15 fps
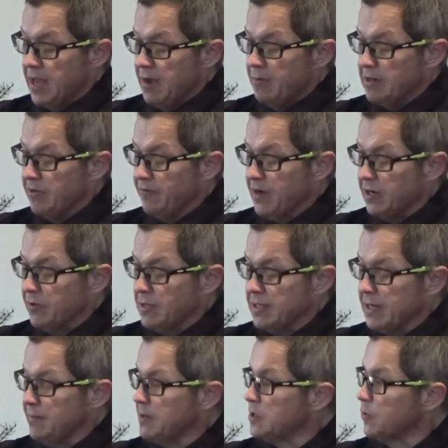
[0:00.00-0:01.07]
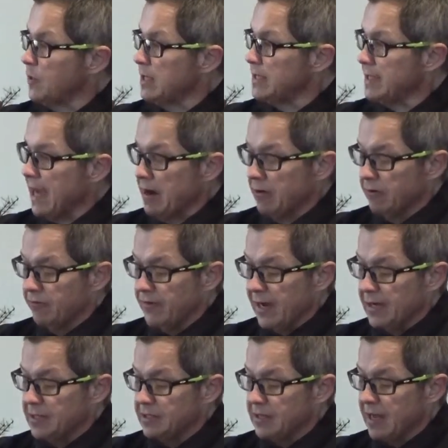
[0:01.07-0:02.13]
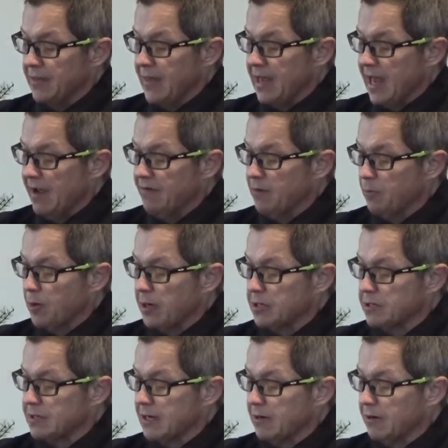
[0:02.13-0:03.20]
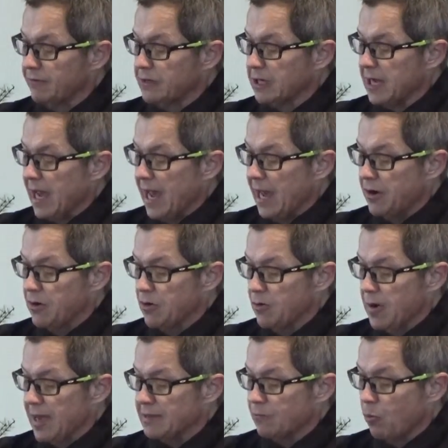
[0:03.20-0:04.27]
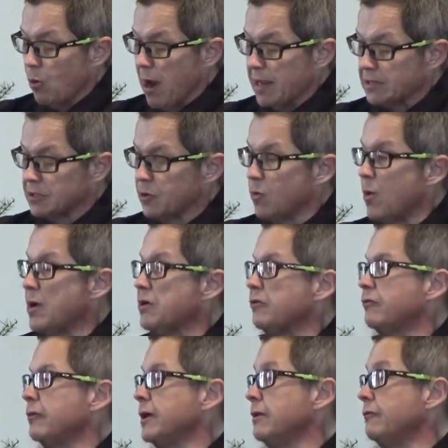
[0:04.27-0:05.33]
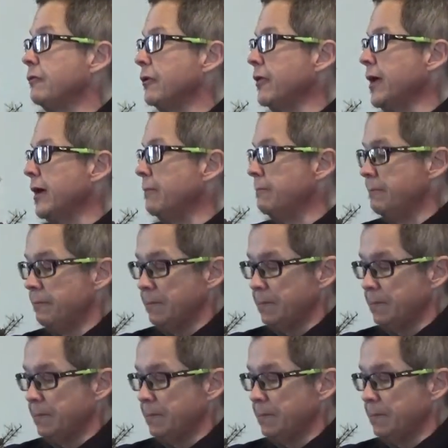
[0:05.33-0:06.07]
But the victory seemed a sweet sacrifice, and they gave the prayers thereof to God, who had wrought so wonderfully for them.